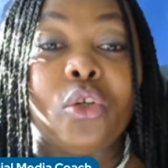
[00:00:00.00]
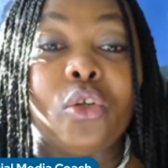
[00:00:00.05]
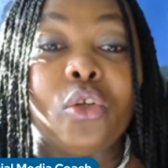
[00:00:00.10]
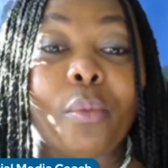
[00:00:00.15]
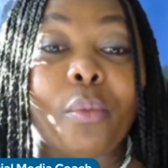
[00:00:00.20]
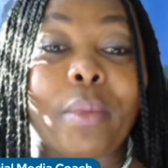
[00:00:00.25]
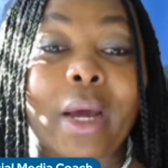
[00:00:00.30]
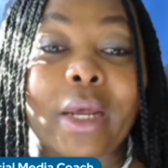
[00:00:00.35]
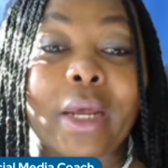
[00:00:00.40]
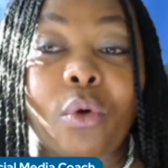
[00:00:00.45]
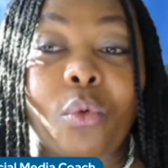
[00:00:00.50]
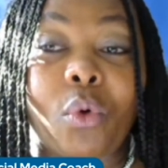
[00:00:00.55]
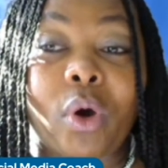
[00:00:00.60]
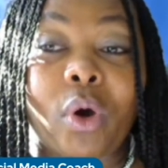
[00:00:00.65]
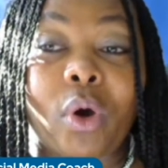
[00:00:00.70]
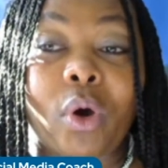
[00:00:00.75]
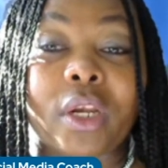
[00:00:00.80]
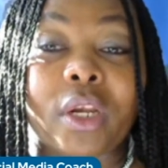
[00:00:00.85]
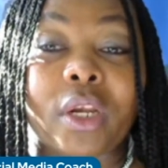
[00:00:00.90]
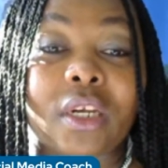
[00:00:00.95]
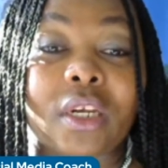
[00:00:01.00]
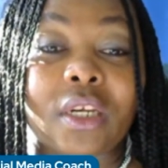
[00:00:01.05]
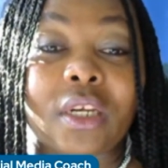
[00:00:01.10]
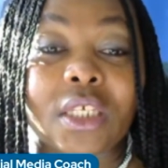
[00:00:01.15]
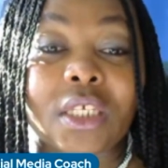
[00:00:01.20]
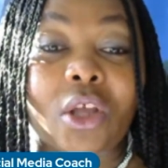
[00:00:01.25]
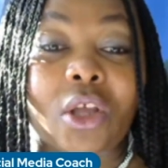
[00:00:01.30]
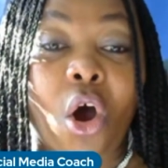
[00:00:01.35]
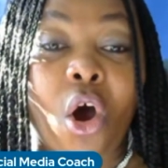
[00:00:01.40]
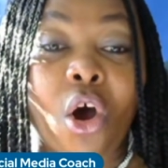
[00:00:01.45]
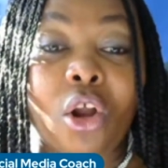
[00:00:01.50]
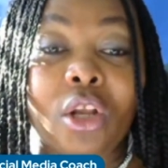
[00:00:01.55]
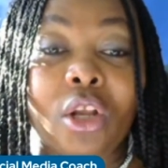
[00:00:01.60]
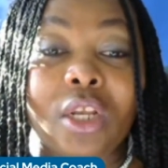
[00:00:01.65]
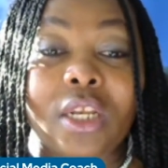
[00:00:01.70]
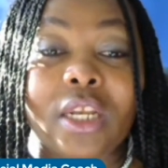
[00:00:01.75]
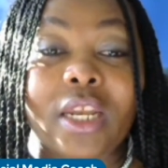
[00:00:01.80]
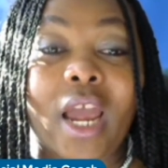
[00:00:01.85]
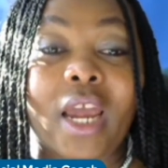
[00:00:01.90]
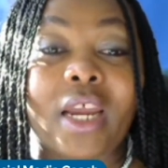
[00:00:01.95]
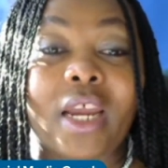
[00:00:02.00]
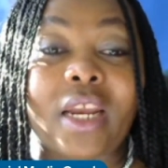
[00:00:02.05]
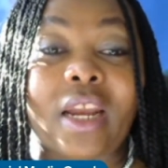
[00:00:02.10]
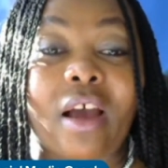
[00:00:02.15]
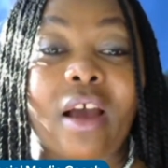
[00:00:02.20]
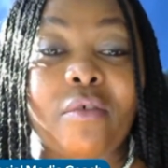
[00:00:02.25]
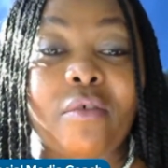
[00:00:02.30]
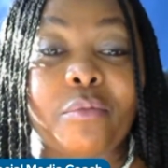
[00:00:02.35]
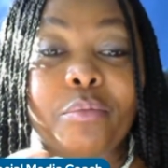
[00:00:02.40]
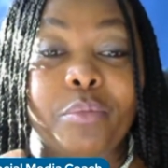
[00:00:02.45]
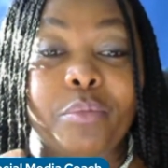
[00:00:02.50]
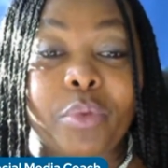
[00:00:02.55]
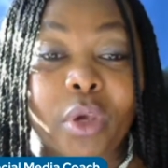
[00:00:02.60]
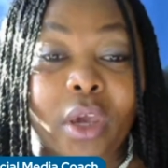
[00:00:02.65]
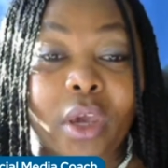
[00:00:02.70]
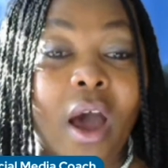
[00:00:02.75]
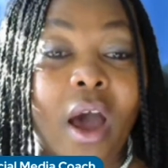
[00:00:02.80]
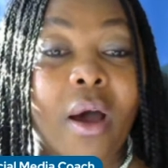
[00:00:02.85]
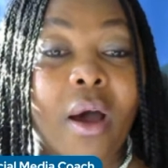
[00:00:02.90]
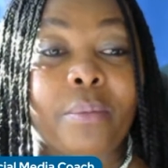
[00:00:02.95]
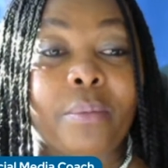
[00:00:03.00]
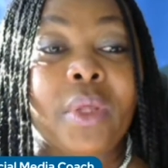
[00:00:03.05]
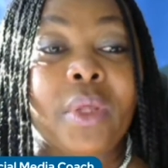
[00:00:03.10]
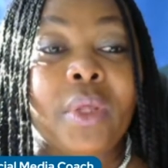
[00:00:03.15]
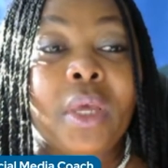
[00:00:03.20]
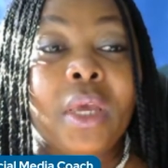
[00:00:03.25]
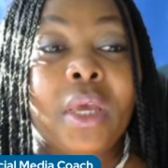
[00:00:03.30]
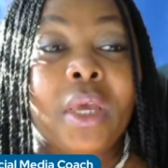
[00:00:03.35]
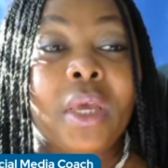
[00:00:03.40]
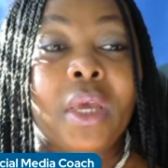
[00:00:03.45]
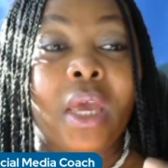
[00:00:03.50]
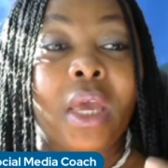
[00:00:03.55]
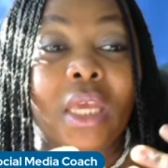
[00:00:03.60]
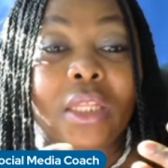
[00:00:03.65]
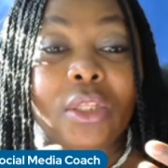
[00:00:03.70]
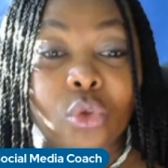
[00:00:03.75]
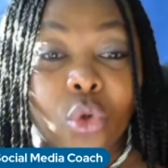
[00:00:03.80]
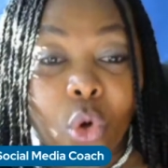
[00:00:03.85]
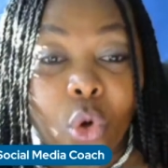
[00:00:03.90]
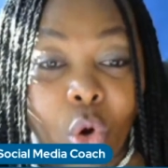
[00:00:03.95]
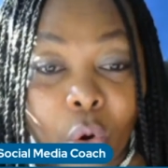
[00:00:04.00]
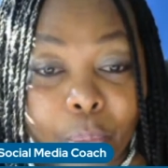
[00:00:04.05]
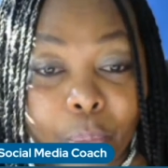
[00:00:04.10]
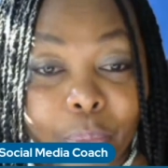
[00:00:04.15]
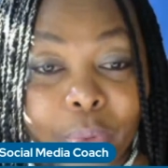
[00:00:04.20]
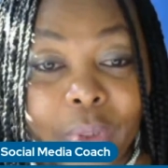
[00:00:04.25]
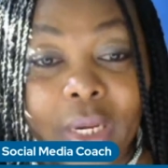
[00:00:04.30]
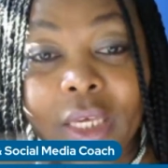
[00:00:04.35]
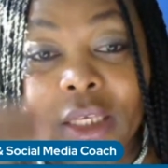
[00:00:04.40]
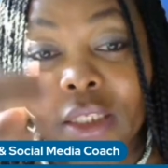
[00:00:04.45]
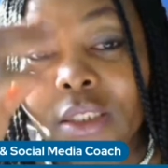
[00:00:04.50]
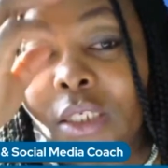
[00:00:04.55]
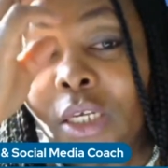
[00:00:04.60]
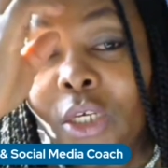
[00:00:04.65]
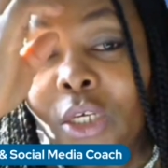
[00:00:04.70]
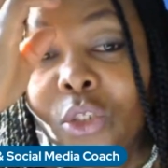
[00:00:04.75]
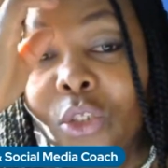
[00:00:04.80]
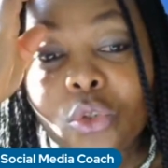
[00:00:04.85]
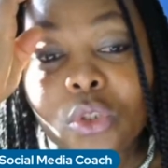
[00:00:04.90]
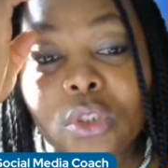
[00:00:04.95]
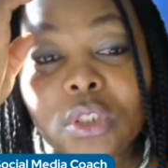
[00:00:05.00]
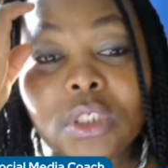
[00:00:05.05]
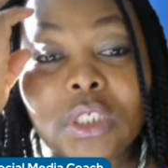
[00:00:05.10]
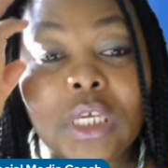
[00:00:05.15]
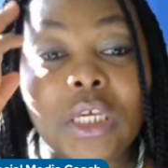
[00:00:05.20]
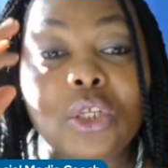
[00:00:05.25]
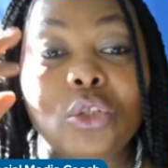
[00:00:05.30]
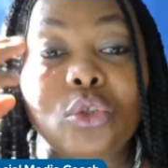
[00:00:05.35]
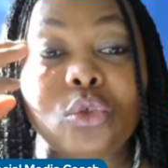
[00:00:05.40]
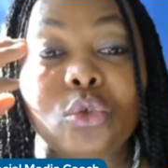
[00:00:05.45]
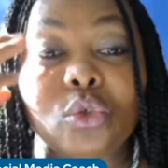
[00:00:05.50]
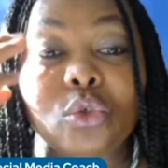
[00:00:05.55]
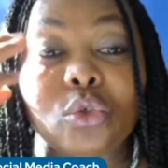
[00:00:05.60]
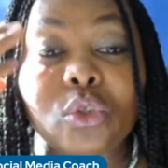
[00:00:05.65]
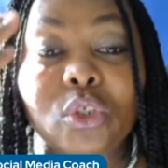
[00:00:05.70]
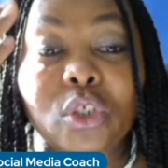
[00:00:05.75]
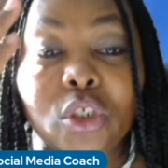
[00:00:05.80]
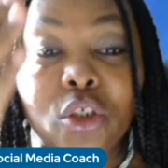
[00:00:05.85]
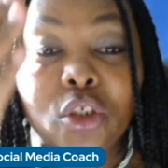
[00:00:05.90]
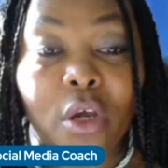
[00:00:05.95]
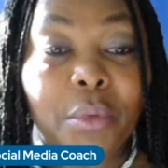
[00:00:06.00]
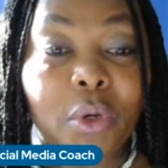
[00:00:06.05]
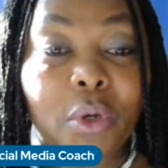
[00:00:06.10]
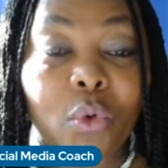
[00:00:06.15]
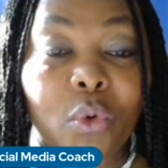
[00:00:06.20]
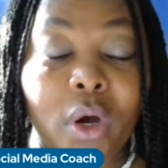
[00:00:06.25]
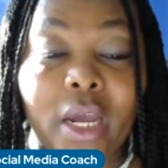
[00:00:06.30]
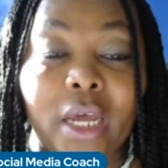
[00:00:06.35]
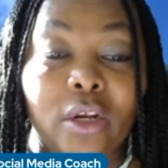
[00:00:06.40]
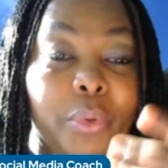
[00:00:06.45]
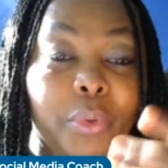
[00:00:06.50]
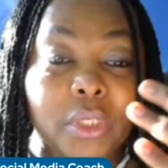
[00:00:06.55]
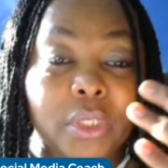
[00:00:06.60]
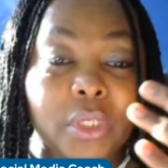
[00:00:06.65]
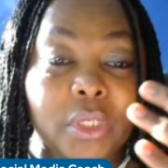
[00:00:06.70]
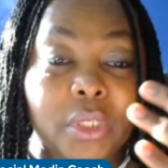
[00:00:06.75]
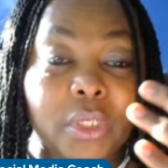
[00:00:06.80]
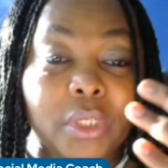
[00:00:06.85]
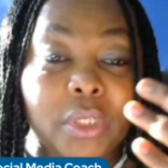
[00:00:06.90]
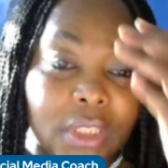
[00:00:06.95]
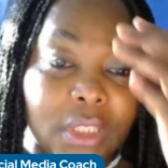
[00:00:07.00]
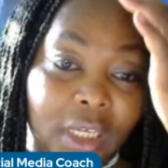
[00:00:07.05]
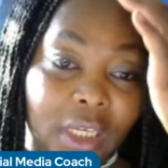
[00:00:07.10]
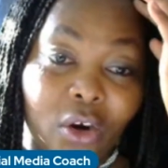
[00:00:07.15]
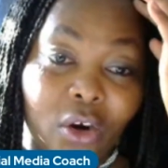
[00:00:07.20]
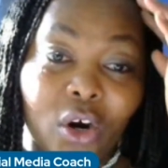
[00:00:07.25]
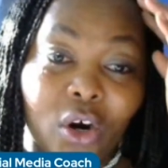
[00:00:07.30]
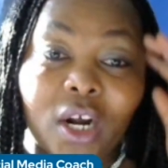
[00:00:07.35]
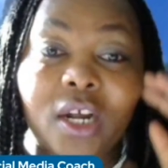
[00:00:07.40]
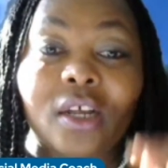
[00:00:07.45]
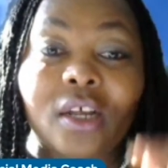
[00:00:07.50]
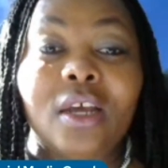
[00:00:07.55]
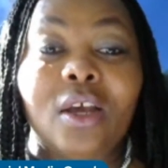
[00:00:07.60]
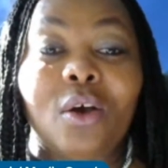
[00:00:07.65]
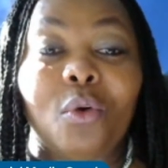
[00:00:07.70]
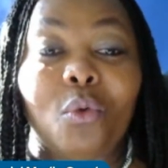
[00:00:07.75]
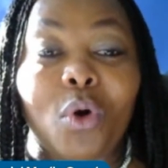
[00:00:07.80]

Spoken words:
No matter what it is, online have become the go place to determine what kind of person you are, what kind of